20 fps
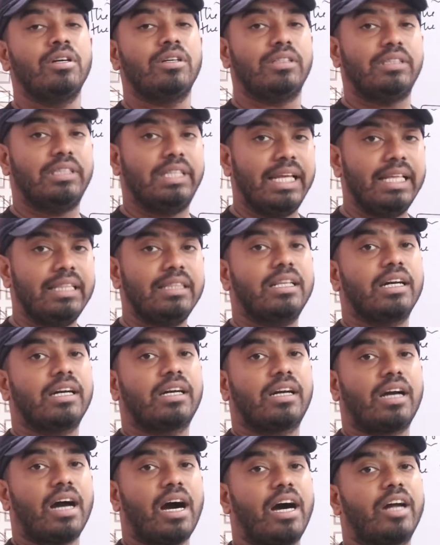then
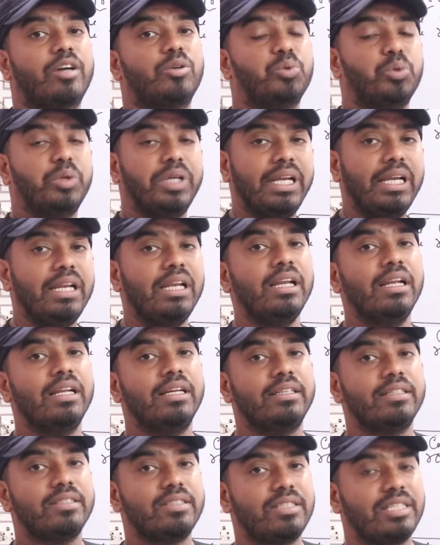the car will
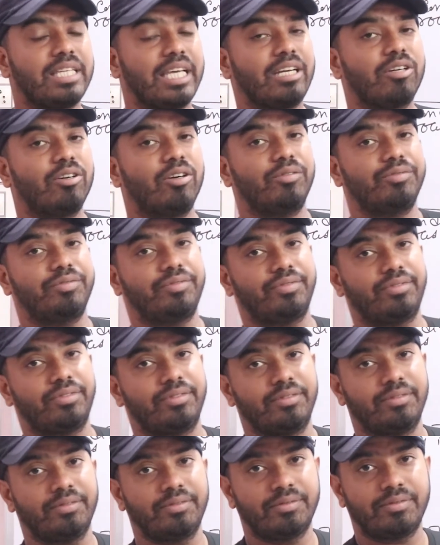take
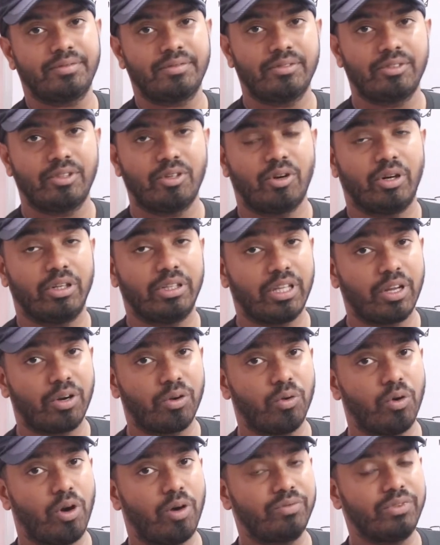off on the
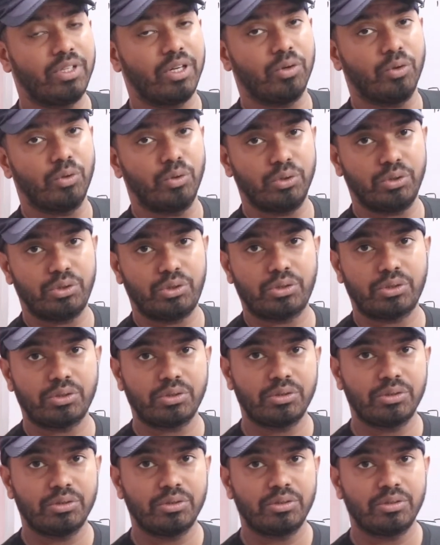road.
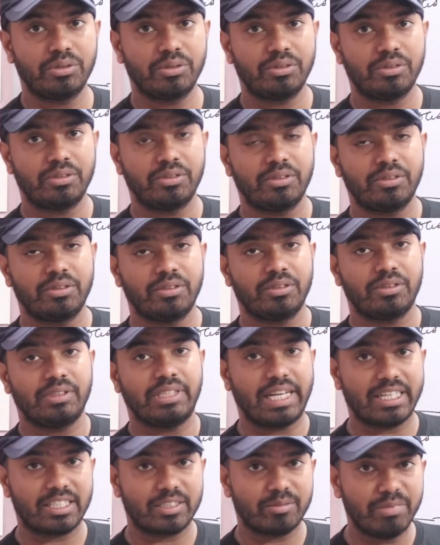
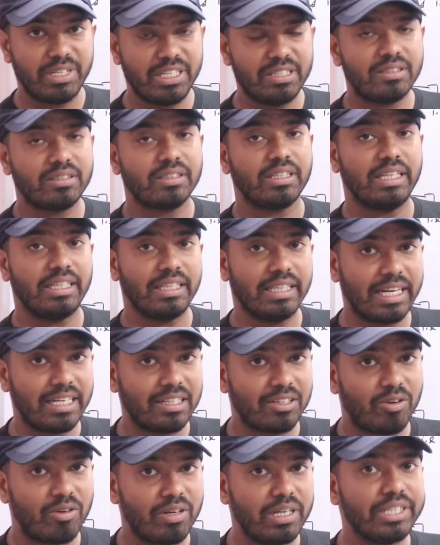That means in
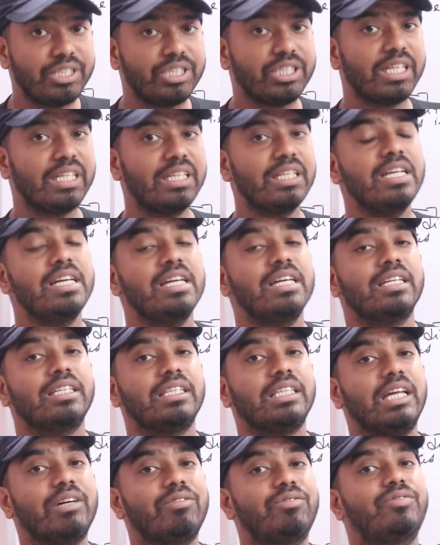that condition
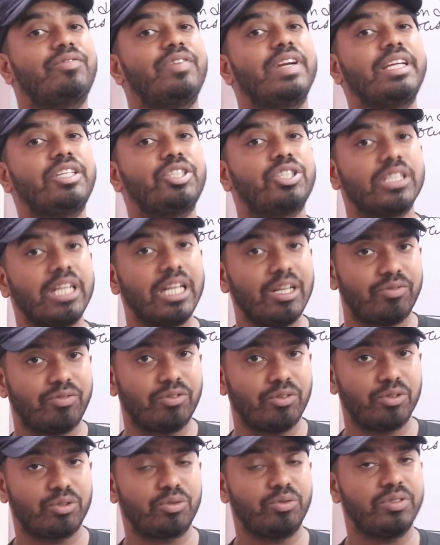the frictional
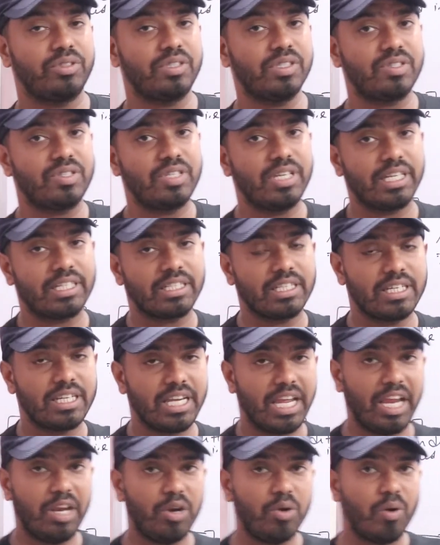force which is
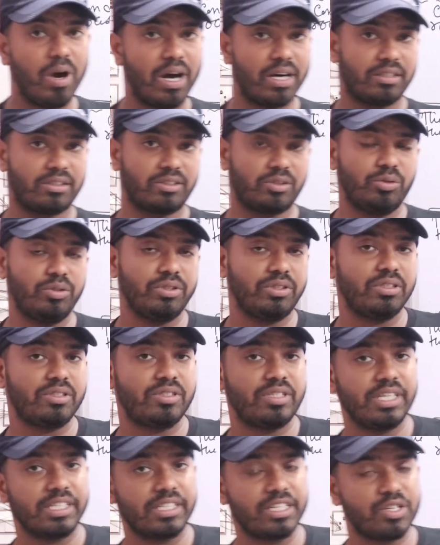directed inwards, which is
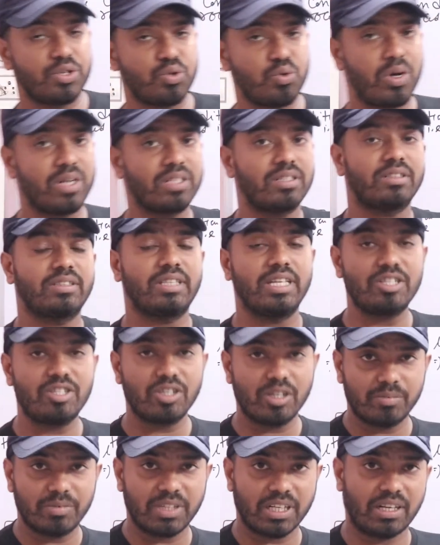directed towards the center
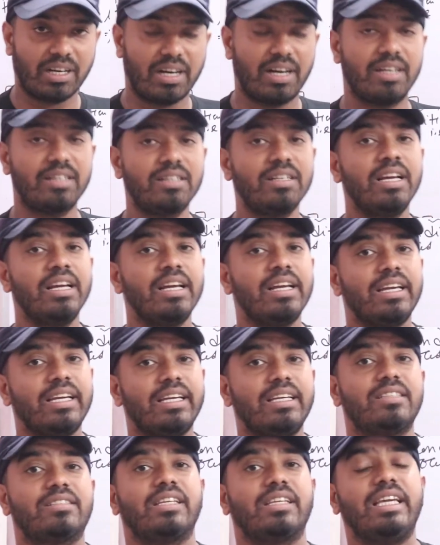of the car,
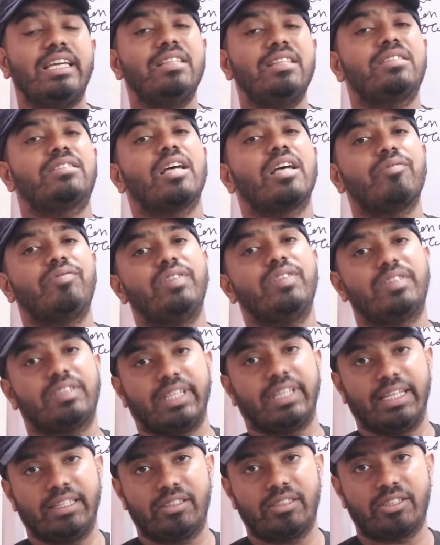is
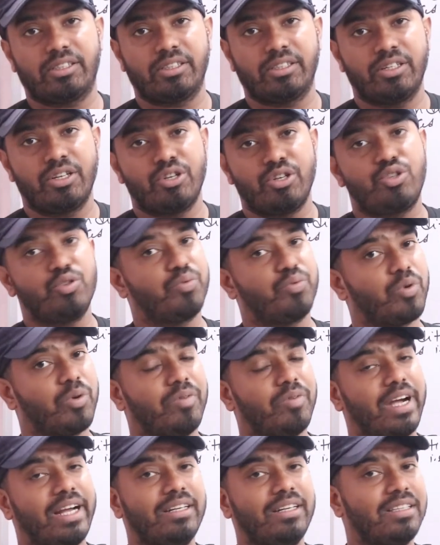insufficient to
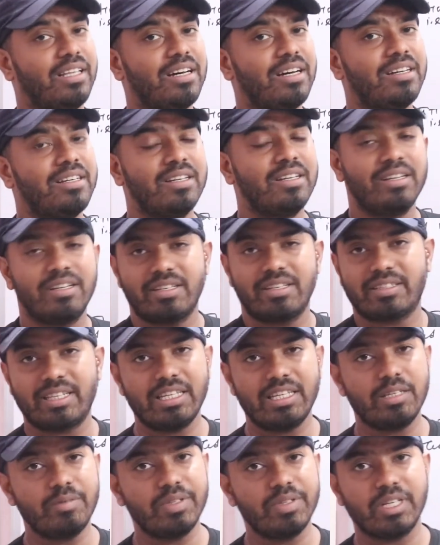provide the
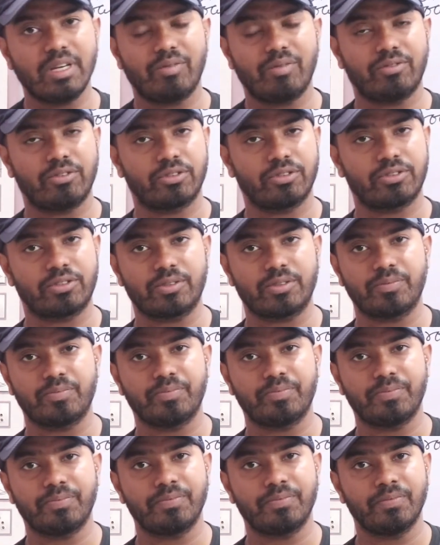centripetal
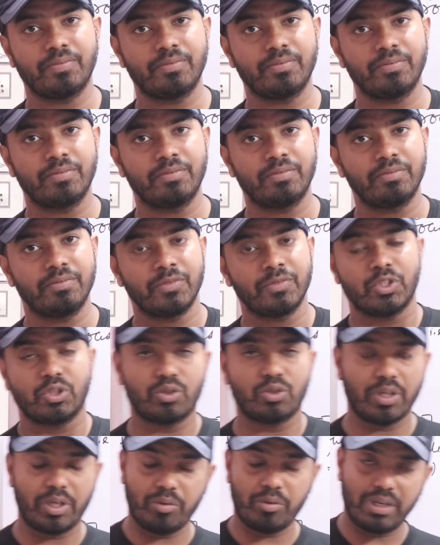force.
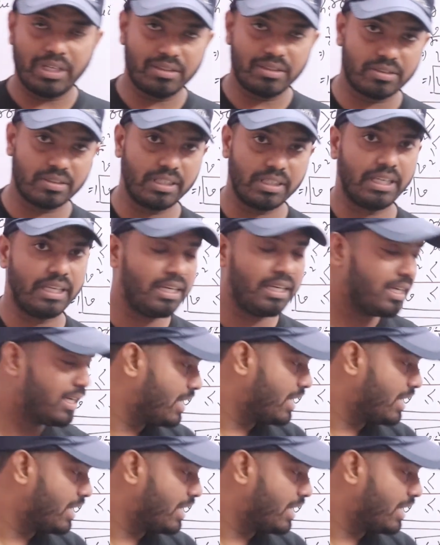So you can see